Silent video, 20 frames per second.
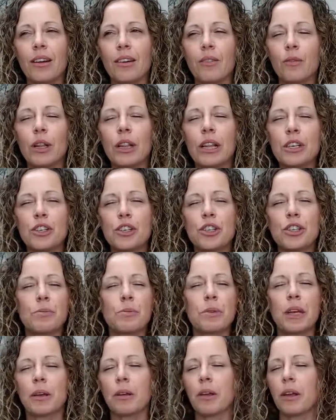relationships
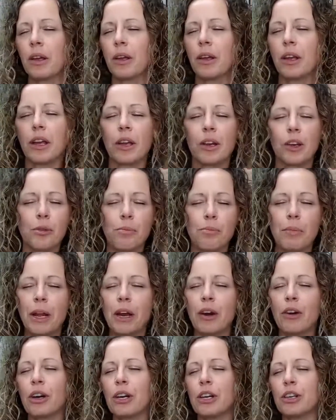like in your
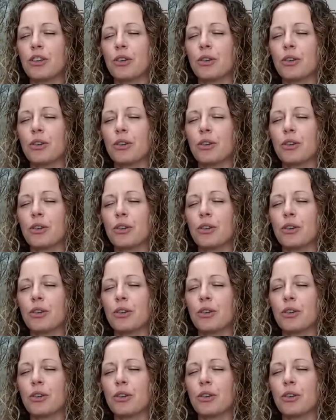marriage